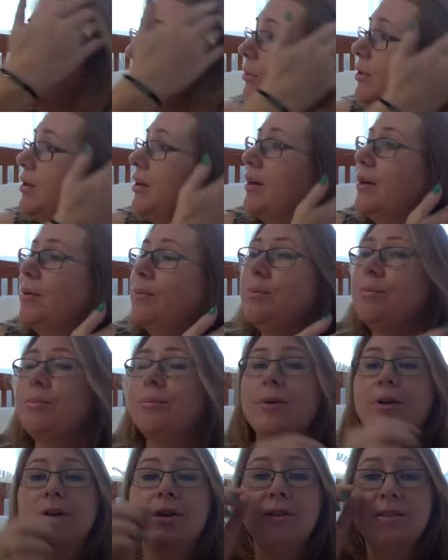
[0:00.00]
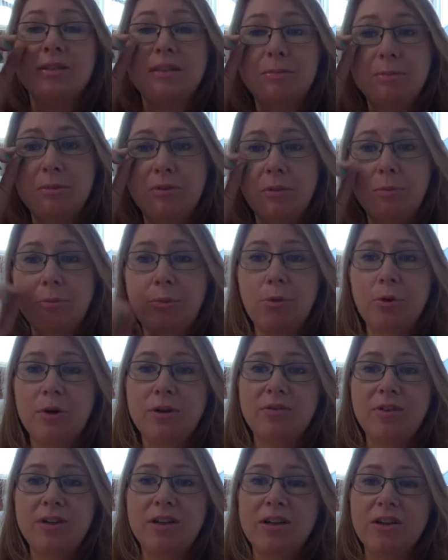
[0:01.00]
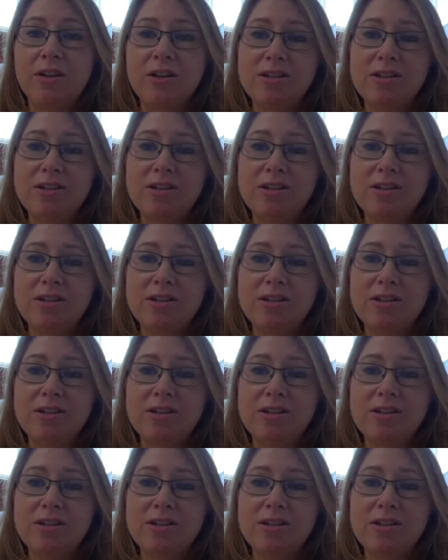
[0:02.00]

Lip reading: but this is a bit of a boring video.